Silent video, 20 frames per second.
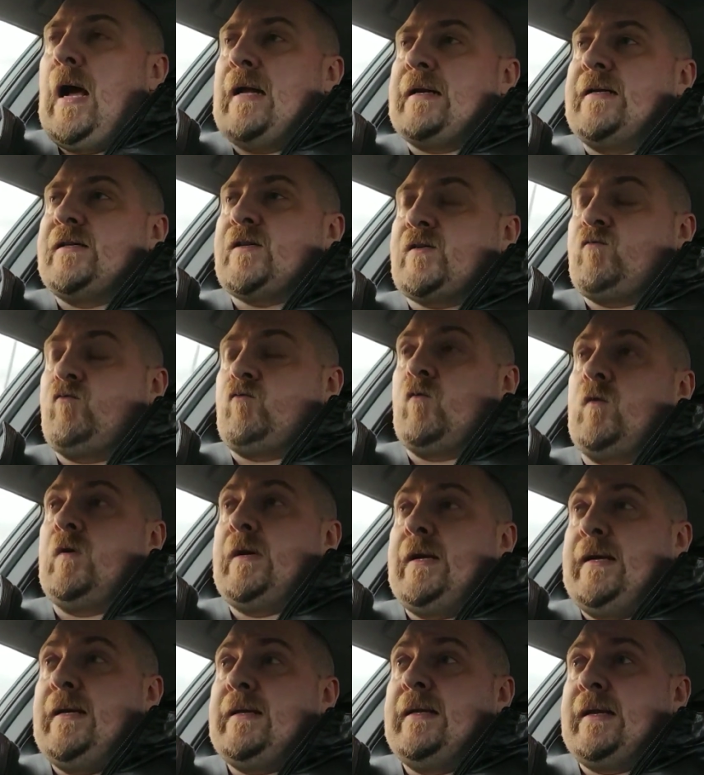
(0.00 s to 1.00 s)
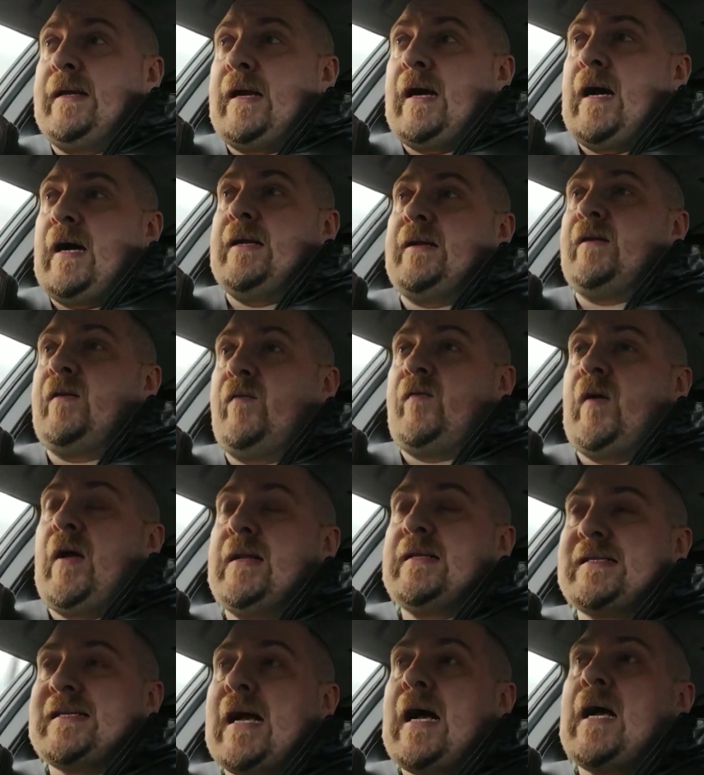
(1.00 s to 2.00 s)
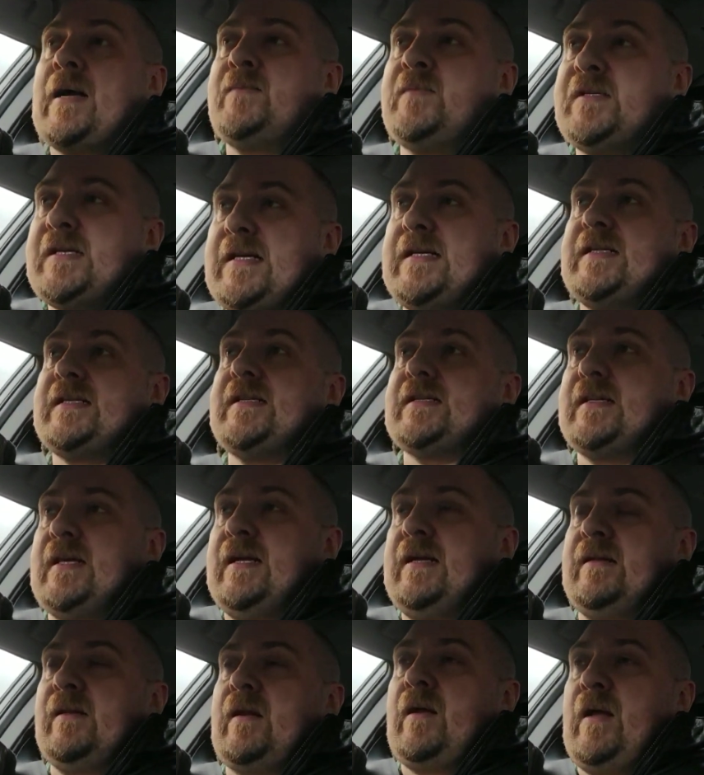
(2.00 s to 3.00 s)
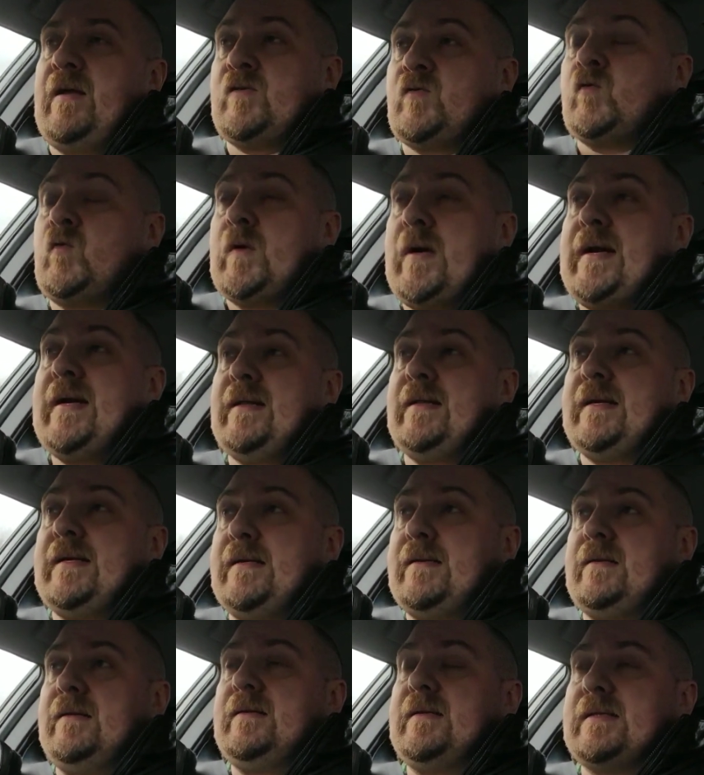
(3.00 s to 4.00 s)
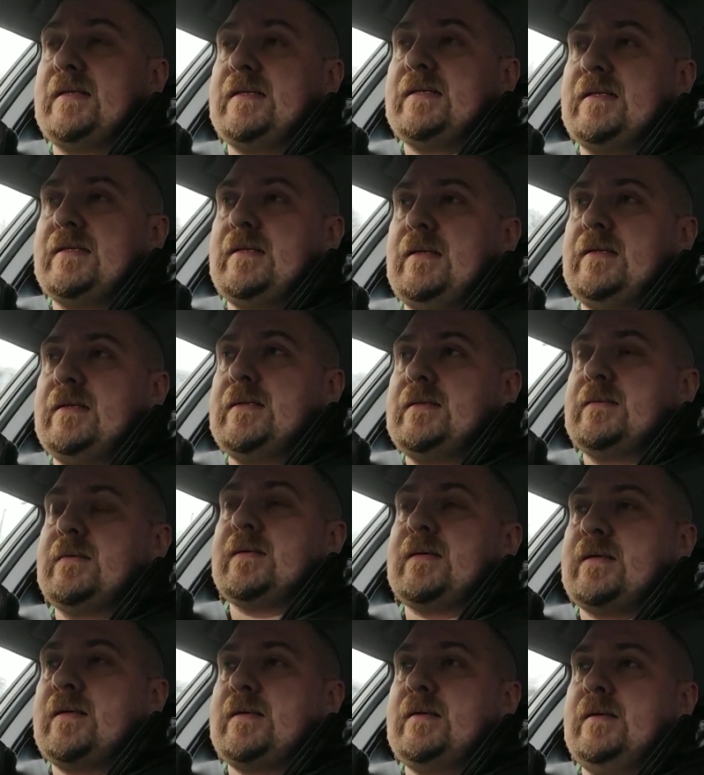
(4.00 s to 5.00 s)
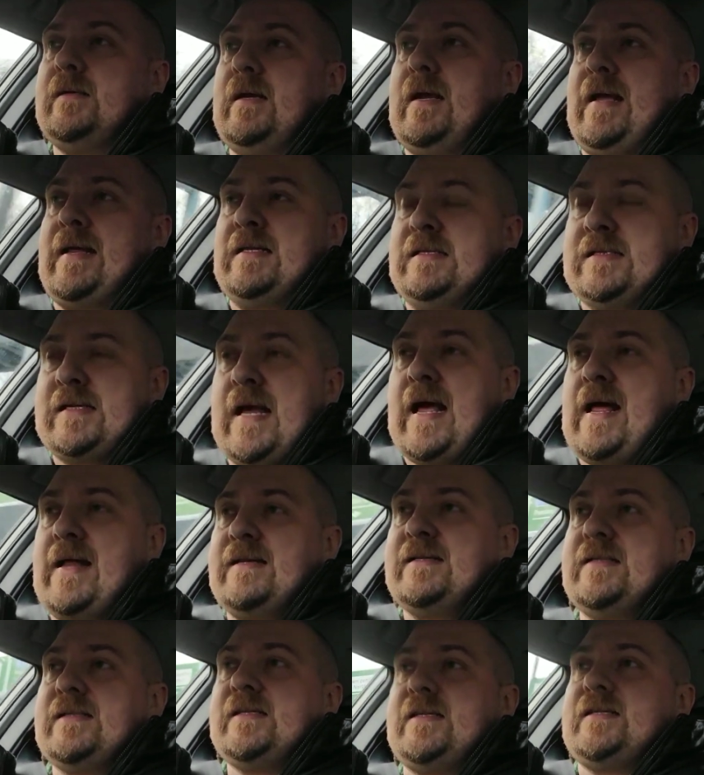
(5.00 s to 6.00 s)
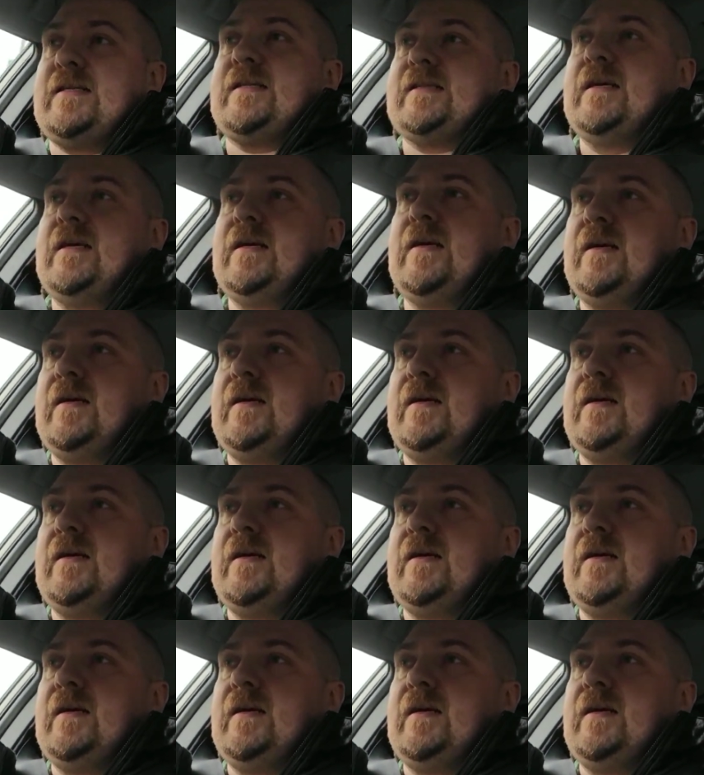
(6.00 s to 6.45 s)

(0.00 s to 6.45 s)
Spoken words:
and it's really kind of, at times it's really intense,